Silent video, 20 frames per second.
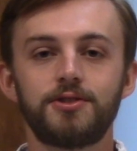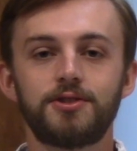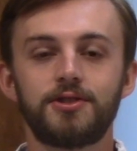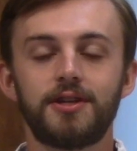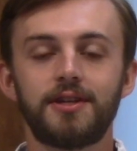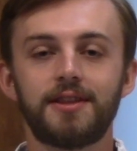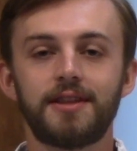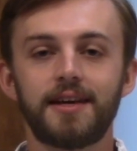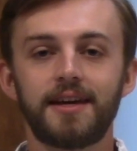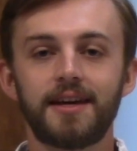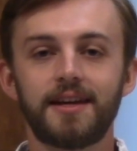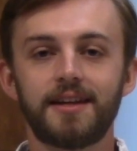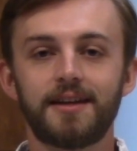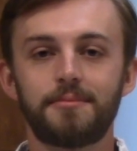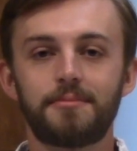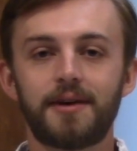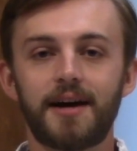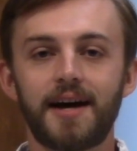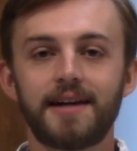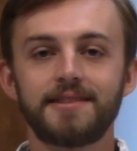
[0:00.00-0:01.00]
in Lincoln,
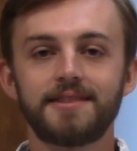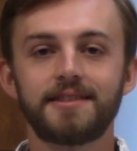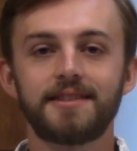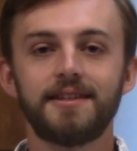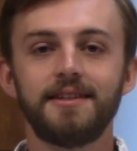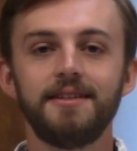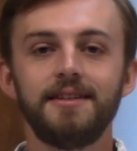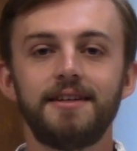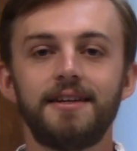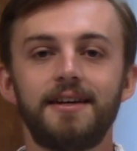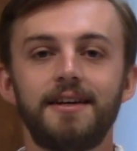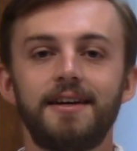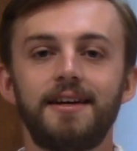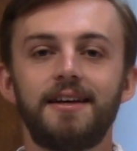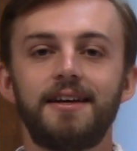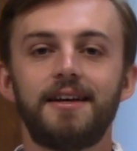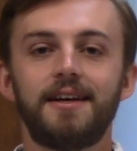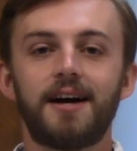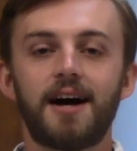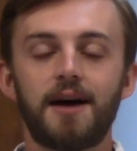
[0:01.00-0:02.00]
Nebraska.
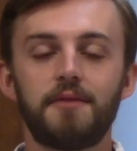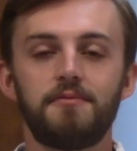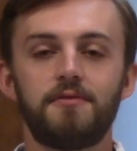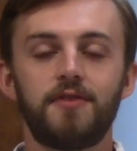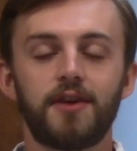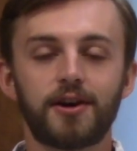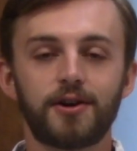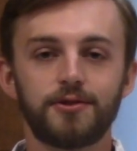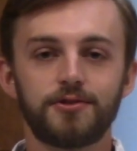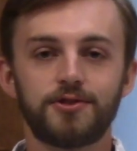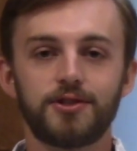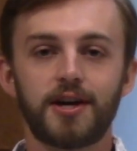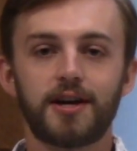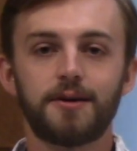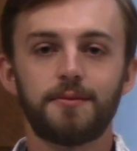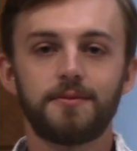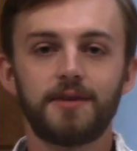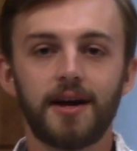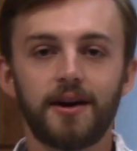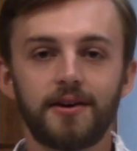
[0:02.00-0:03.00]
I'm Vicar
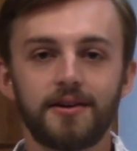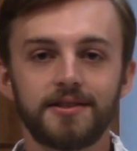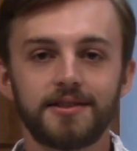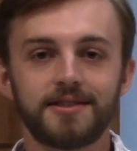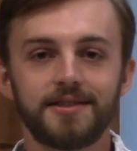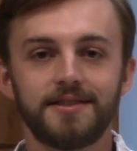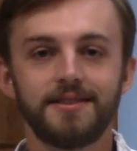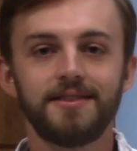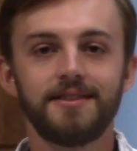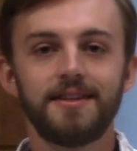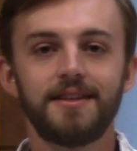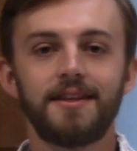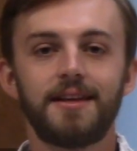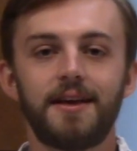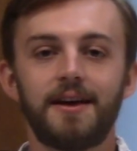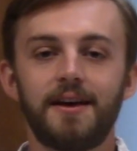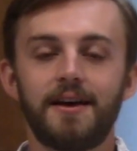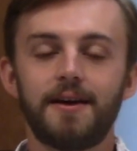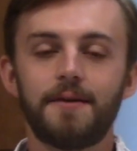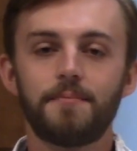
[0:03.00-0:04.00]
Jacob Garrison.
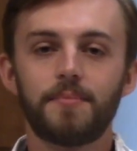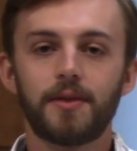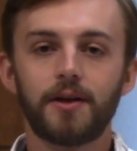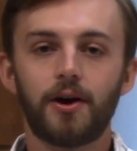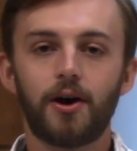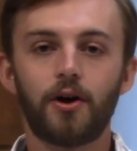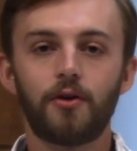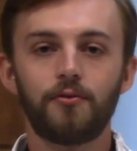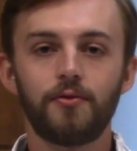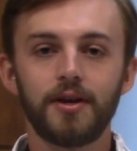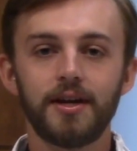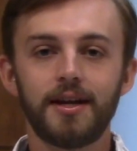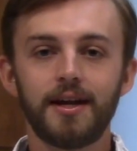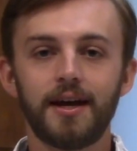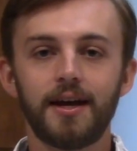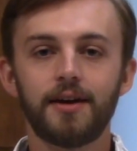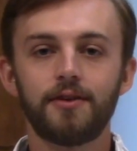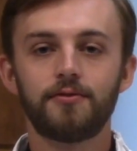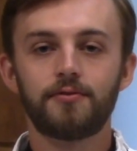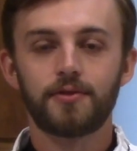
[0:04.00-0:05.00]
Our
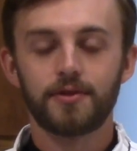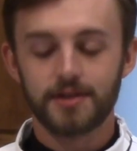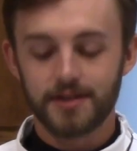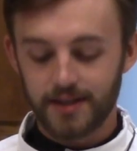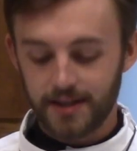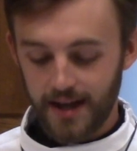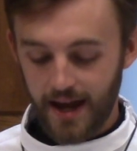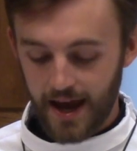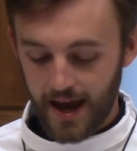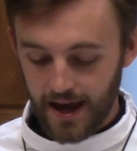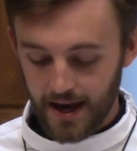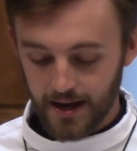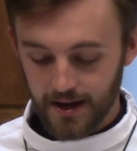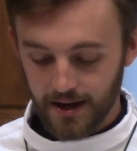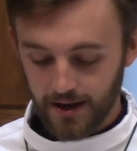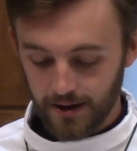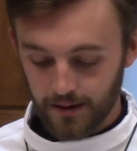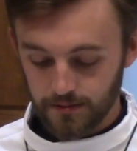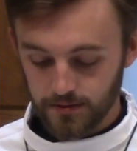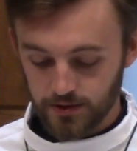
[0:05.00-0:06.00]
reading for today
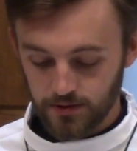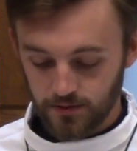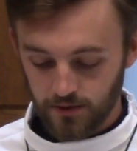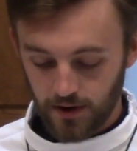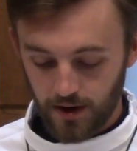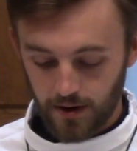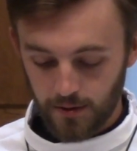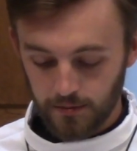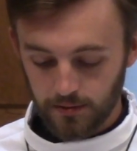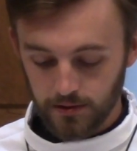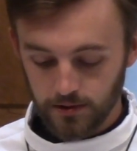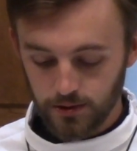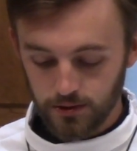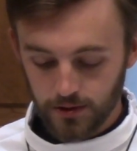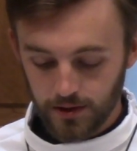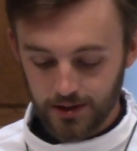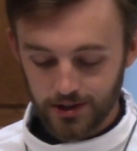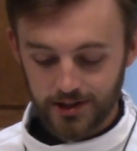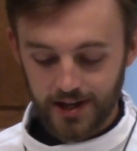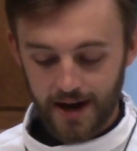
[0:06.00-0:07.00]
comes from
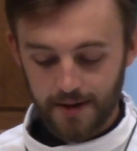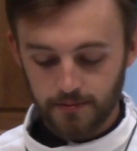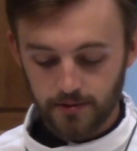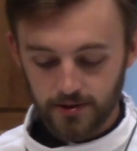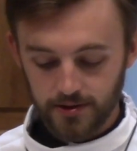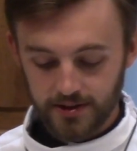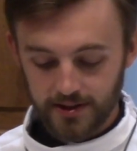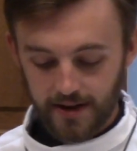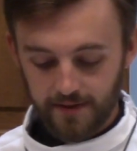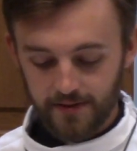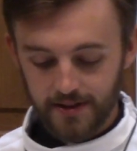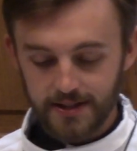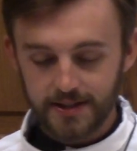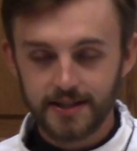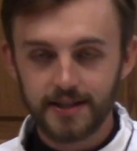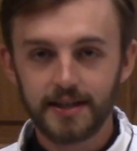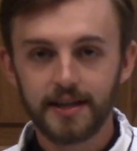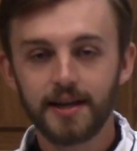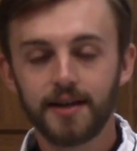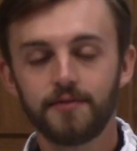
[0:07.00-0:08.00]
Luke chapter
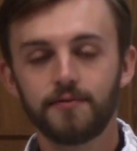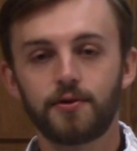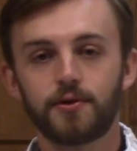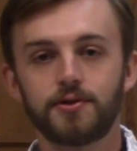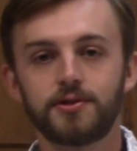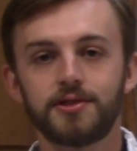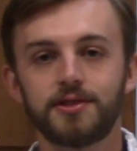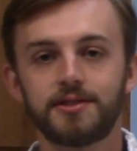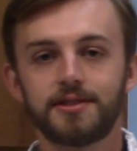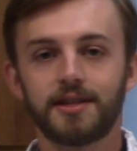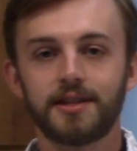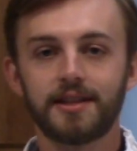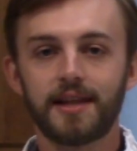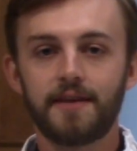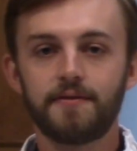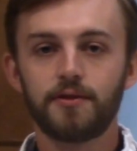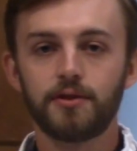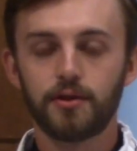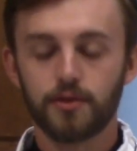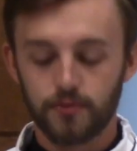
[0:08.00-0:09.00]
17, verses
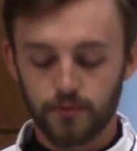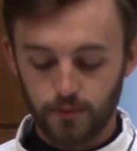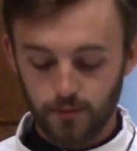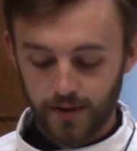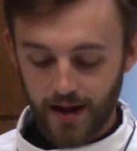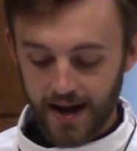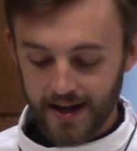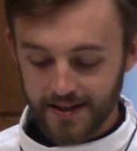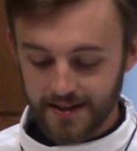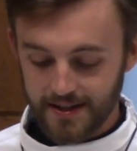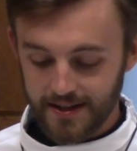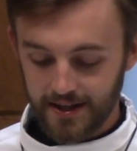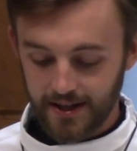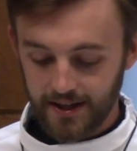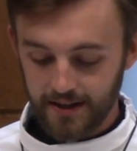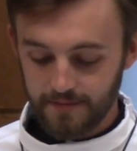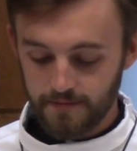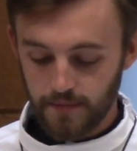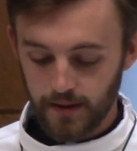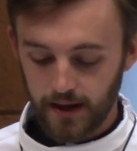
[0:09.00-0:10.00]
11 through
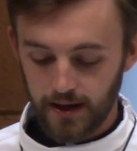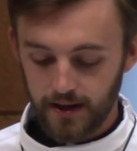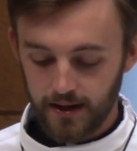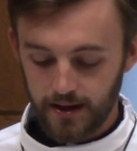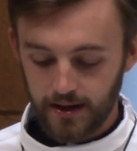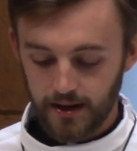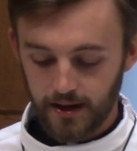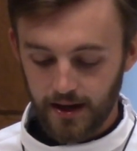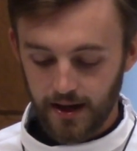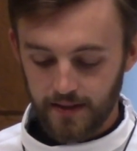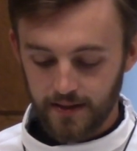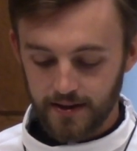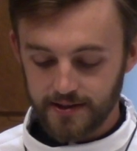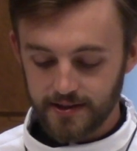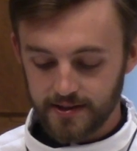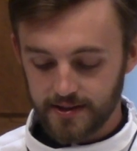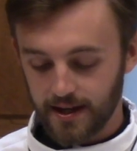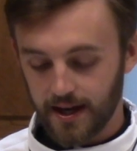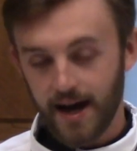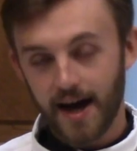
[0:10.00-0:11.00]
19, and this
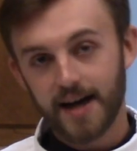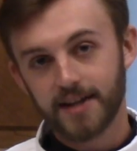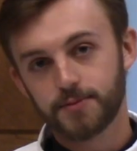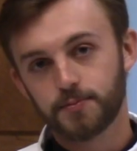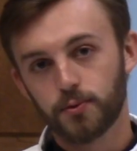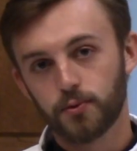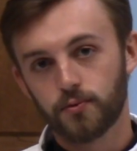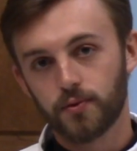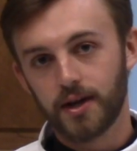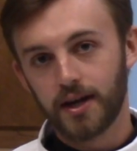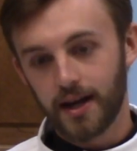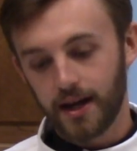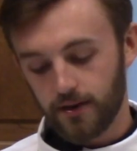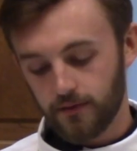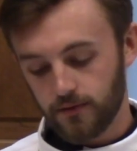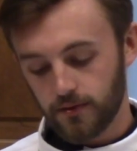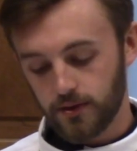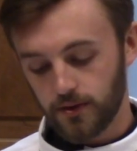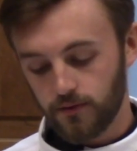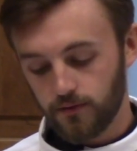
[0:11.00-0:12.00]
is the gospel reading
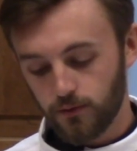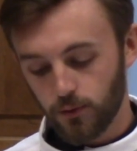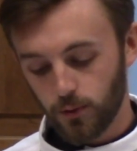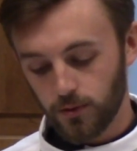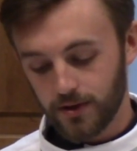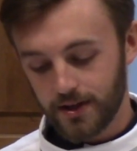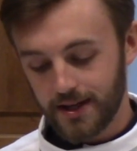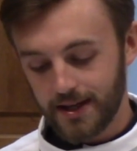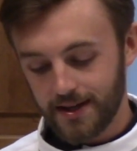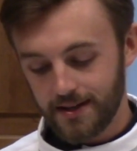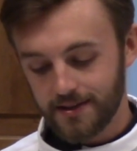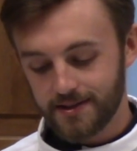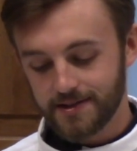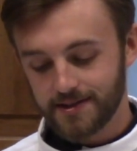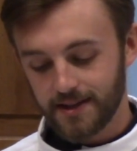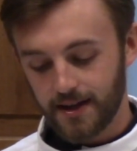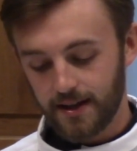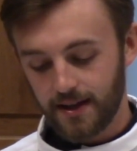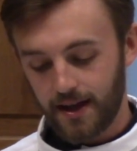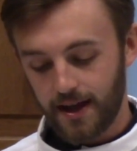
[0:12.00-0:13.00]
for the 14th
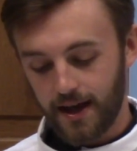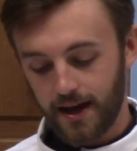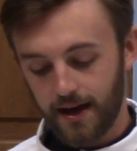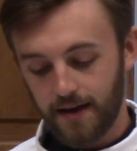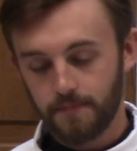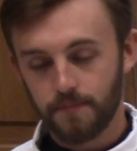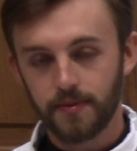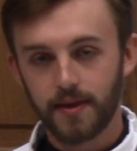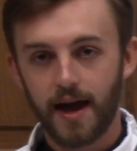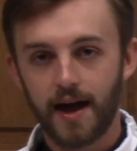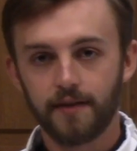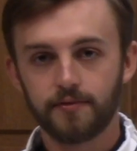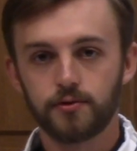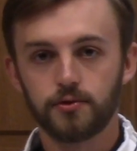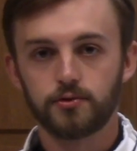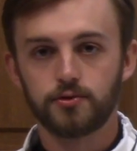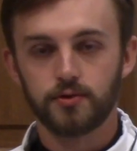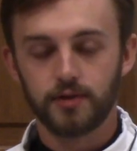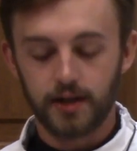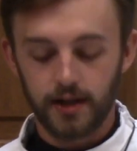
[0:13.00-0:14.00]
Sunday after
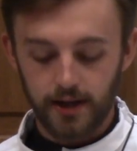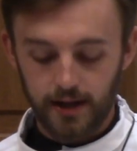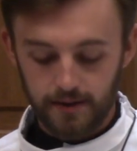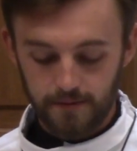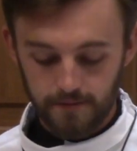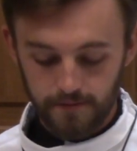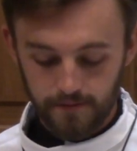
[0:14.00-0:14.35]
Trinity.